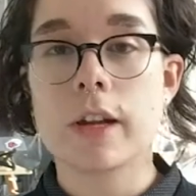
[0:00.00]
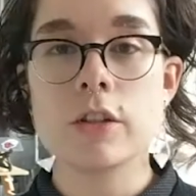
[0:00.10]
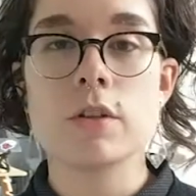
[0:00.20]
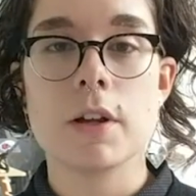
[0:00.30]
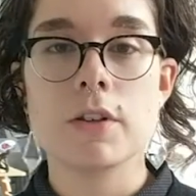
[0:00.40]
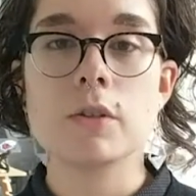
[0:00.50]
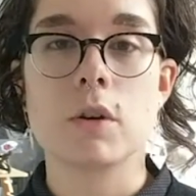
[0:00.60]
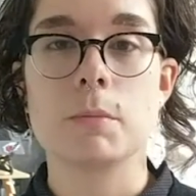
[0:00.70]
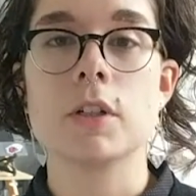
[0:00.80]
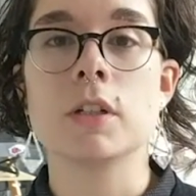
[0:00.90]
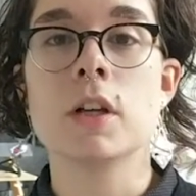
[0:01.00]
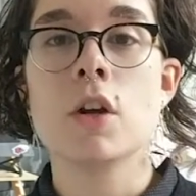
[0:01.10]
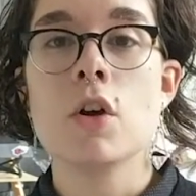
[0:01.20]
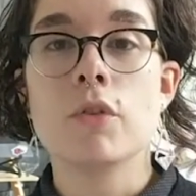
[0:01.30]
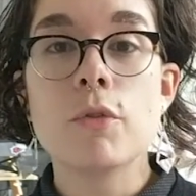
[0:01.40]
end-to-end encrypted,
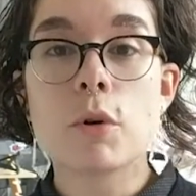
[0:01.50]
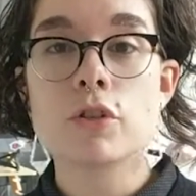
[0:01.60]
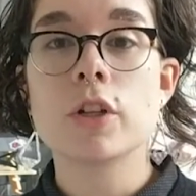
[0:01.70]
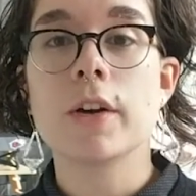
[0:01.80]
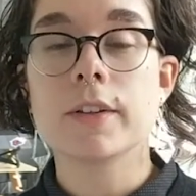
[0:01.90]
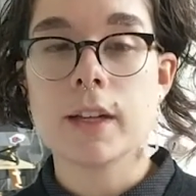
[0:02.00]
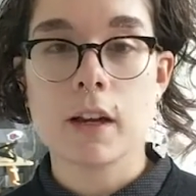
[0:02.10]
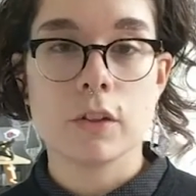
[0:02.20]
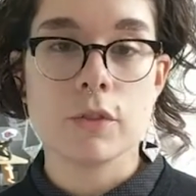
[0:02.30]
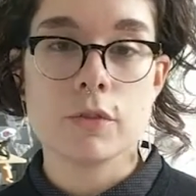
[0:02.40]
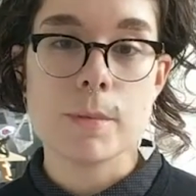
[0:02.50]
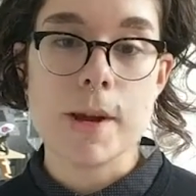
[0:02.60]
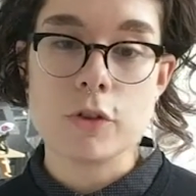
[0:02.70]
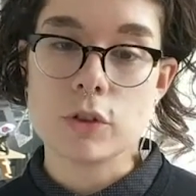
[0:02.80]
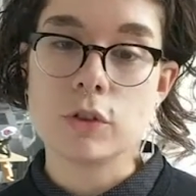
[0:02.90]
for sharing that kind of
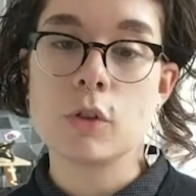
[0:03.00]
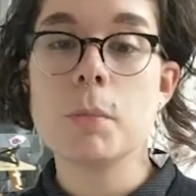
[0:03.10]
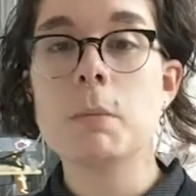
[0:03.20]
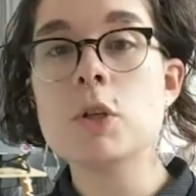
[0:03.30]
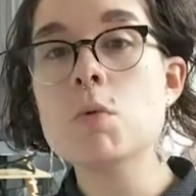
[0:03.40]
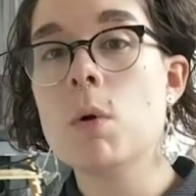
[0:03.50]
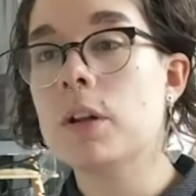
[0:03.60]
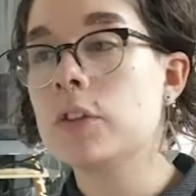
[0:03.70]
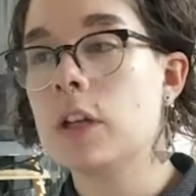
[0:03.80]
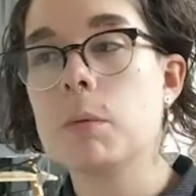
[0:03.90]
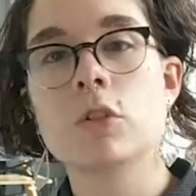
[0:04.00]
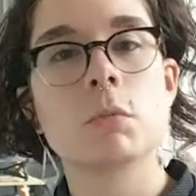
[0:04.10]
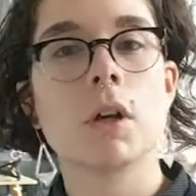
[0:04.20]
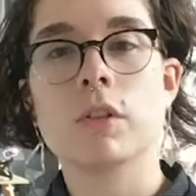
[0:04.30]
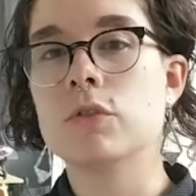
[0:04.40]
information. So maybe you want to establish
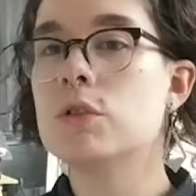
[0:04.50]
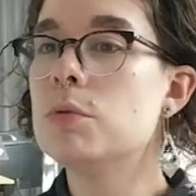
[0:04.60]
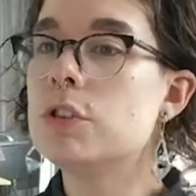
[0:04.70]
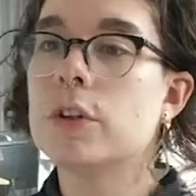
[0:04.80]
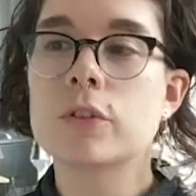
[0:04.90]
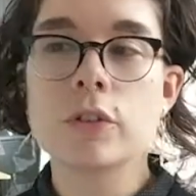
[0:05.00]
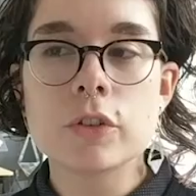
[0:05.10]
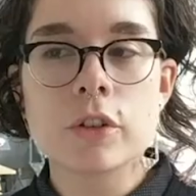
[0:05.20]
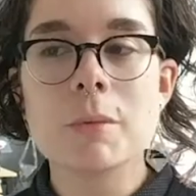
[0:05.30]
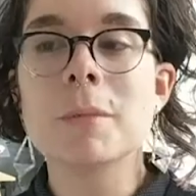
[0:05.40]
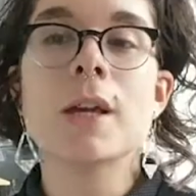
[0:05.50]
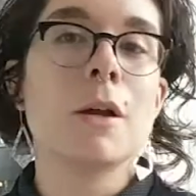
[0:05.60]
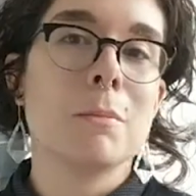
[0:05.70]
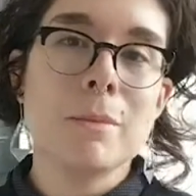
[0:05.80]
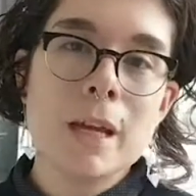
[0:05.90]
some kind of two-tier system,
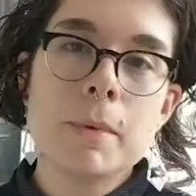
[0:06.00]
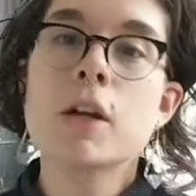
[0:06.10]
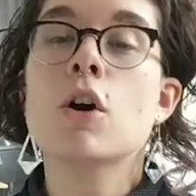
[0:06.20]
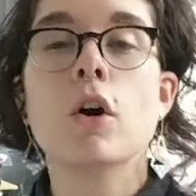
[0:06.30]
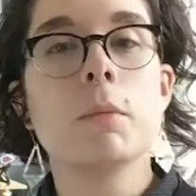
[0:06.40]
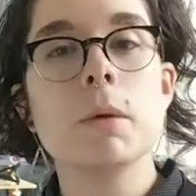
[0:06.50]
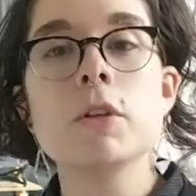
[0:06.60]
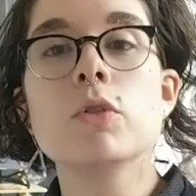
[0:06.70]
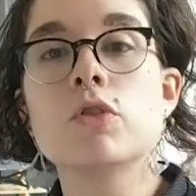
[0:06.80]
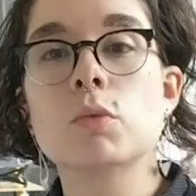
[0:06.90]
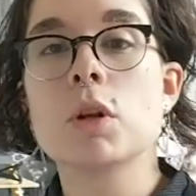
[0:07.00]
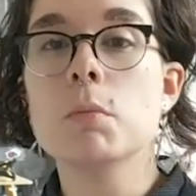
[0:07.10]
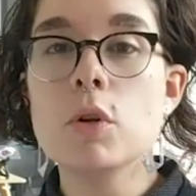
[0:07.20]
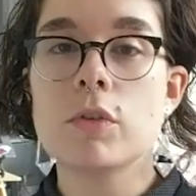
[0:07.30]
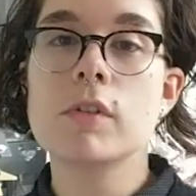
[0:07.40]
or maybe you just want
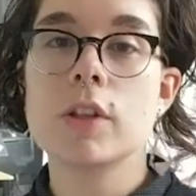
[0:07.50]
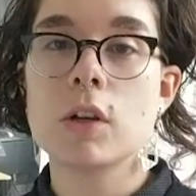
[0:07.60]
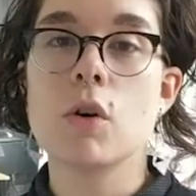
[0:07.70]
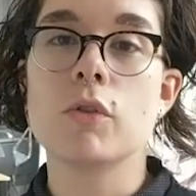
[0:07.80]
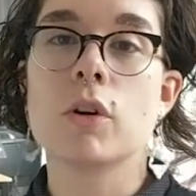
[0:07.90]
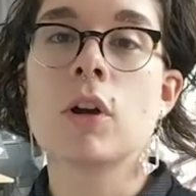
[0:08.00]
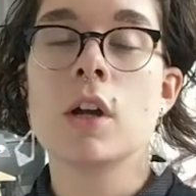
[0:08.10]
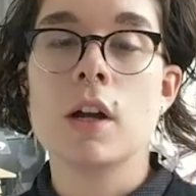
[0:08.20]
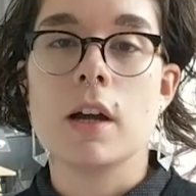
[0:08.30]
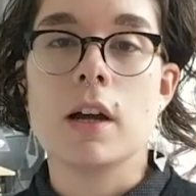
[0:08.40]
to move everything over